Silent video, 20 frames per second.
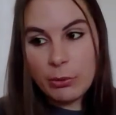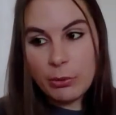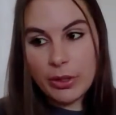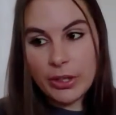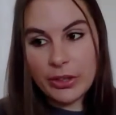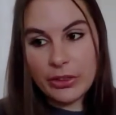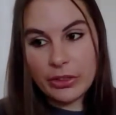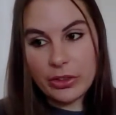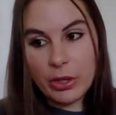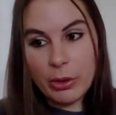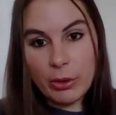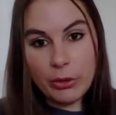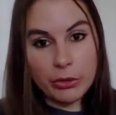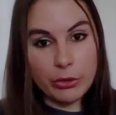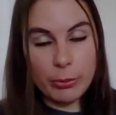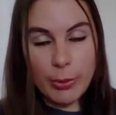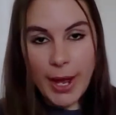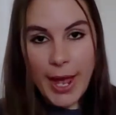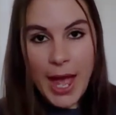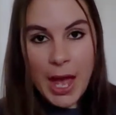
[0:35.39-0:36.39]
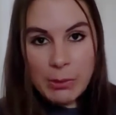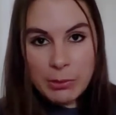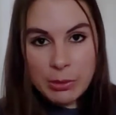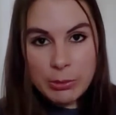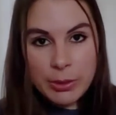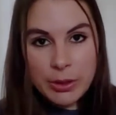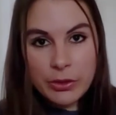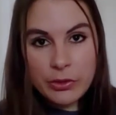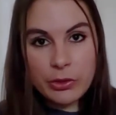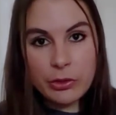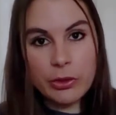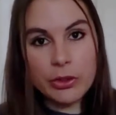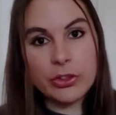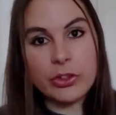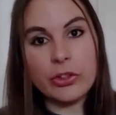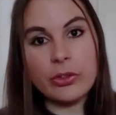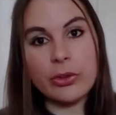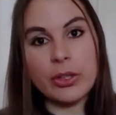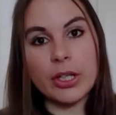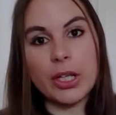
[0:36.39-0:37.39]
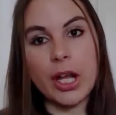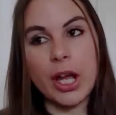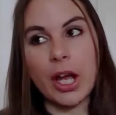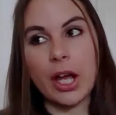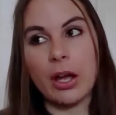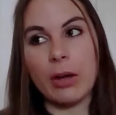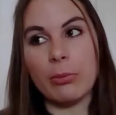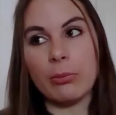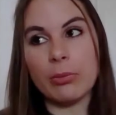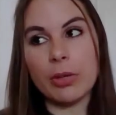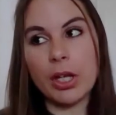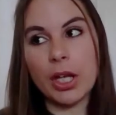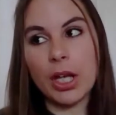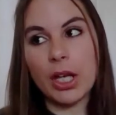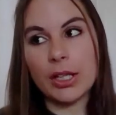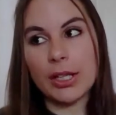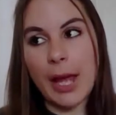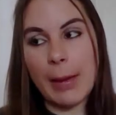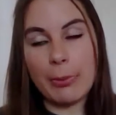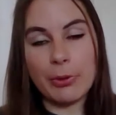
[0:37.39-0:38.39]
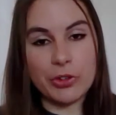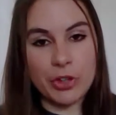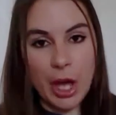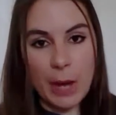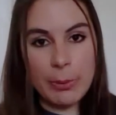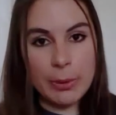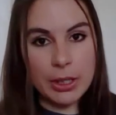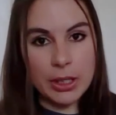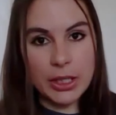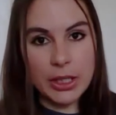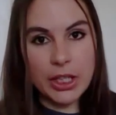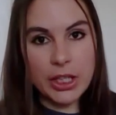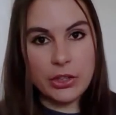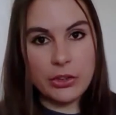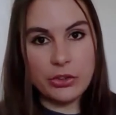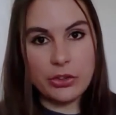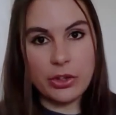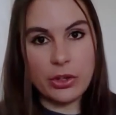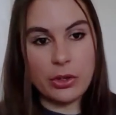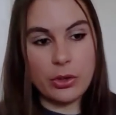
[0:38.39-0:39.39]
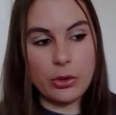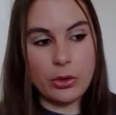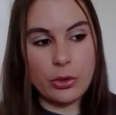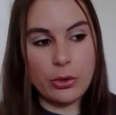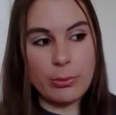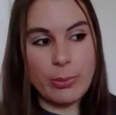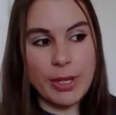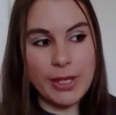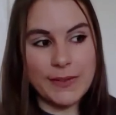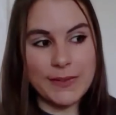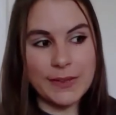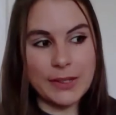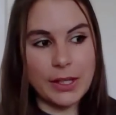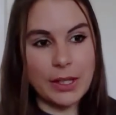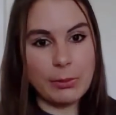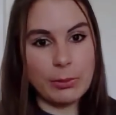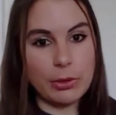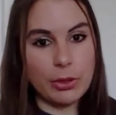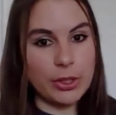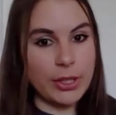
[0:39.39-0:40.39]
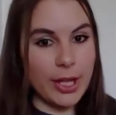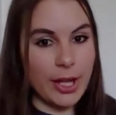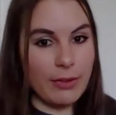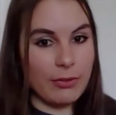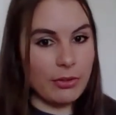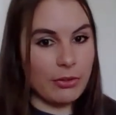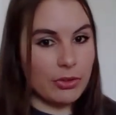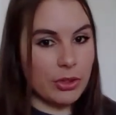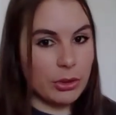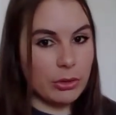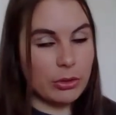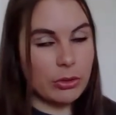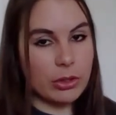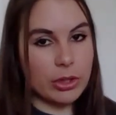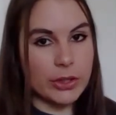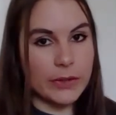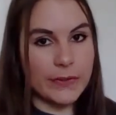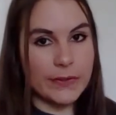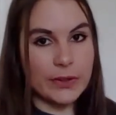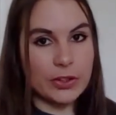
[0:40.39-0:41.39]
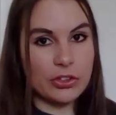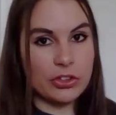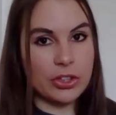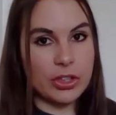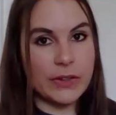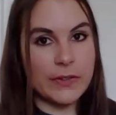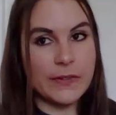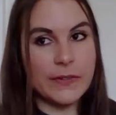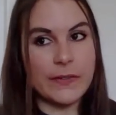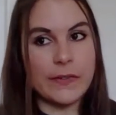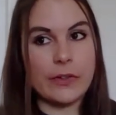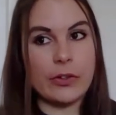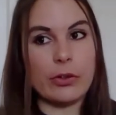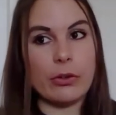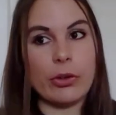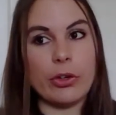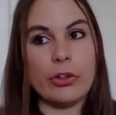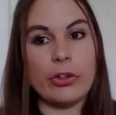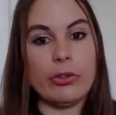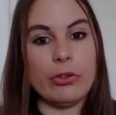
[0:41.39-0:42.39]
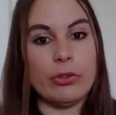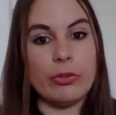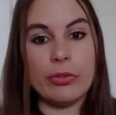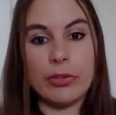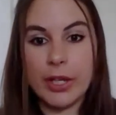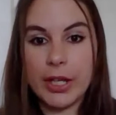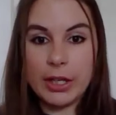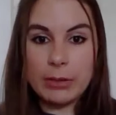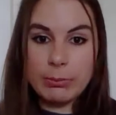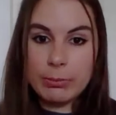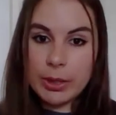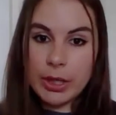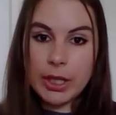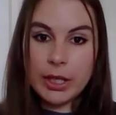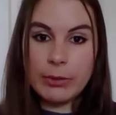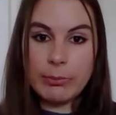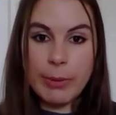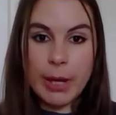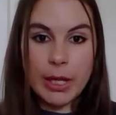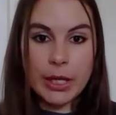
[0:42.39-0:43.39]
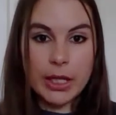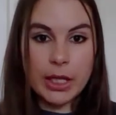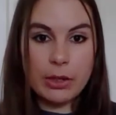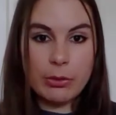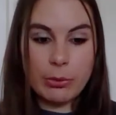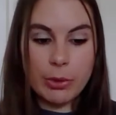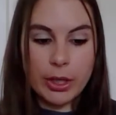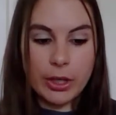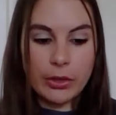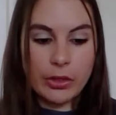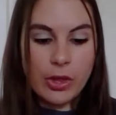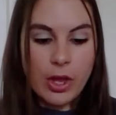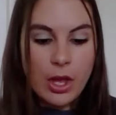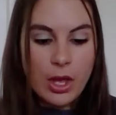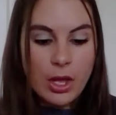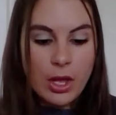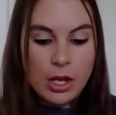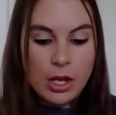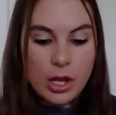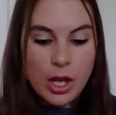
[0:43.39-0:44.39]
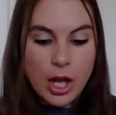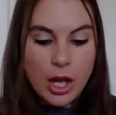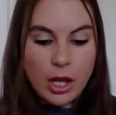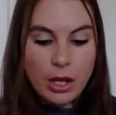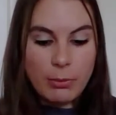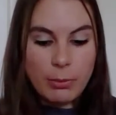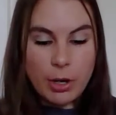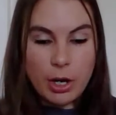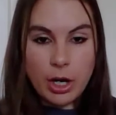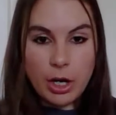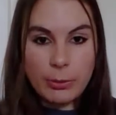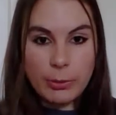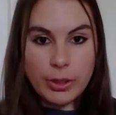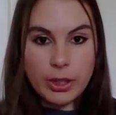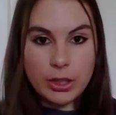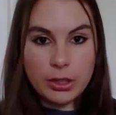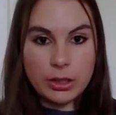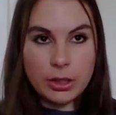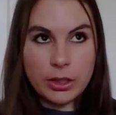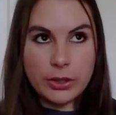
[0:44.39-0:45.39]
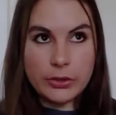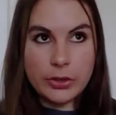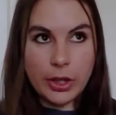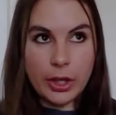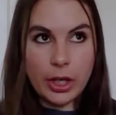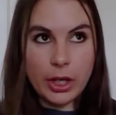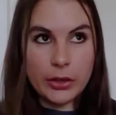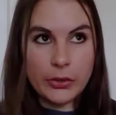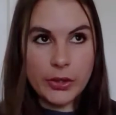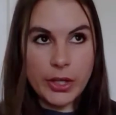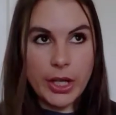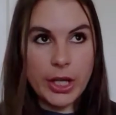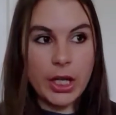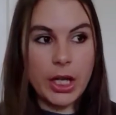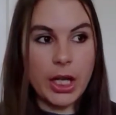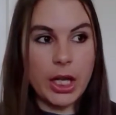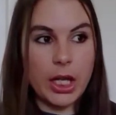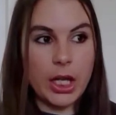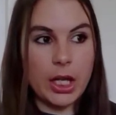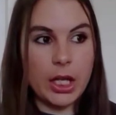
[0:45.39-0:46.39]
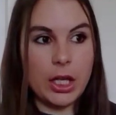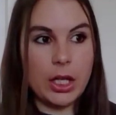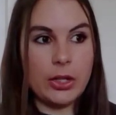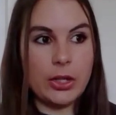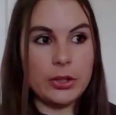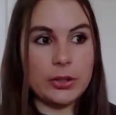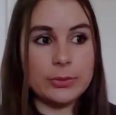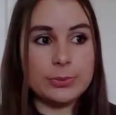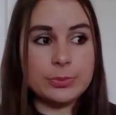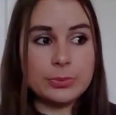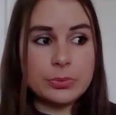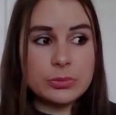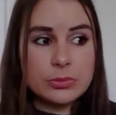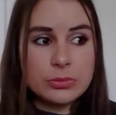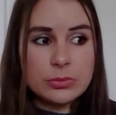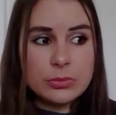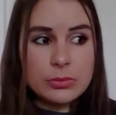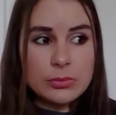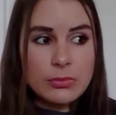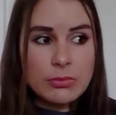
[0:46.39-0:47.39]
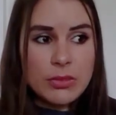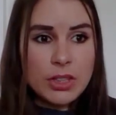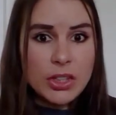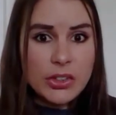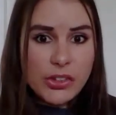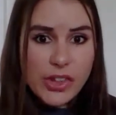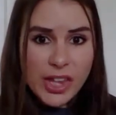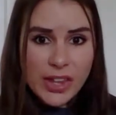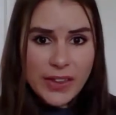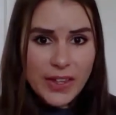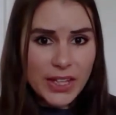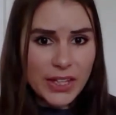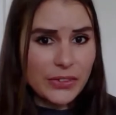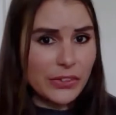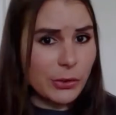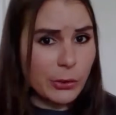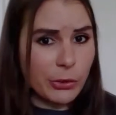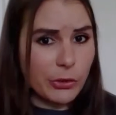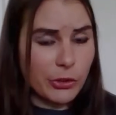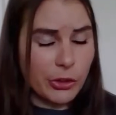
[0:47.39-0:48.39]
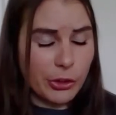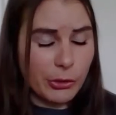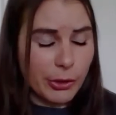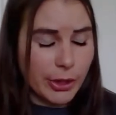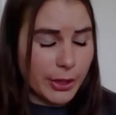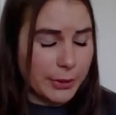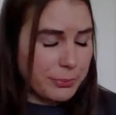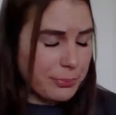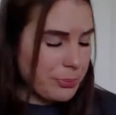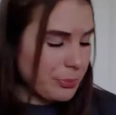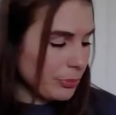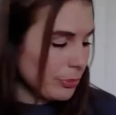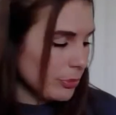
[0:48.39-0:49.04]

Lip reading: With going through my abdomen, they're going to do it laparoscopically. So basically, I'm going to have a few little incisions. They're going to inflate my belly with carbon dioxide, and so that they can see what they're doing.